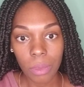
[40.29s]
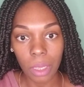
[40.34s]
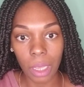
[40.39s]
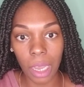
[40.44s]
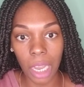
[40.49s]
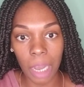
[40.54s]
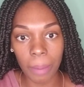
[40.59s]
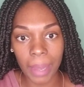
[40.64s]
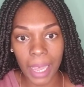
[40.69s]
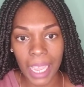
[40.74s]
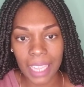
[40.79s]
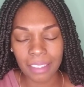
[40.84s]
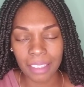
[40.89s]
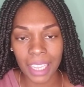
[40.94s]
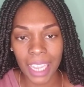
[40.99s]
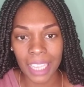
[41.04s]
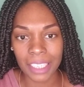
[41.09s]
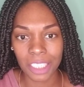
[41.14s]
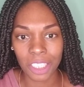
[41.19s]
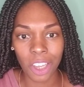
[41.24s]
I actually
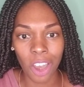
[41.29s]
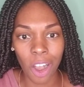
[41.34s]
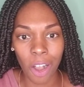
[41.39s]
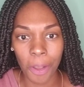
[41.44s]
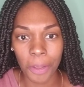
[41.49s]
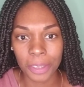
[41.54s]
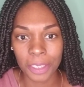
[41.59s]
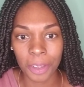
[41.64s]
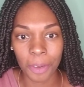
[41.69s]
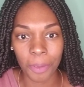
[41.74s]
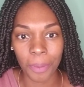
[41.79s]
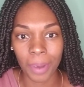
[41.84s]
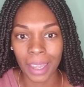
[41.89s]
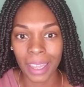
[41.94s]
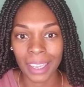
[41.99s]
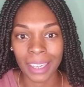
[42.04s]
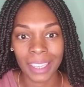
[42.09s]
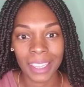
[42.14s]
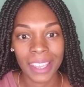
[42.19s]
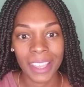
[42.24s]
had to call
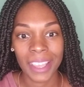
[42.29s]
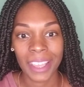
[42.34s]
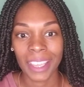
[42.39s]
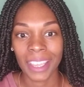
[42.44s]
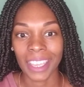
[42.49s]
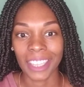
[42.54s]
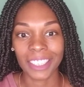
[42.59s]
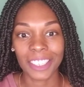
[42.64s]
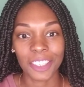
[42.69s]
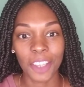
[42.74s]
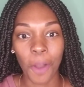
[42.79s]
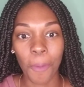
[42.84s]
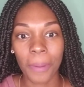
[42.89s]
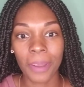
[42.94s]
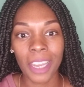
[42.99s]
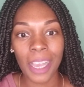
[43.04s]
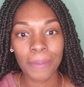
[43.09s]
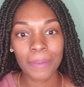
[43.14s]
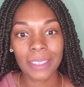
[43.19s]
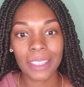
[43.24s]
someone and just open
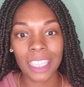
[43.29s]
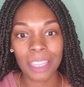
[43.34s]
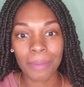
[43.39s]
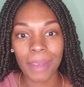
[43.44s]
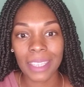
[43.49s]
up to them.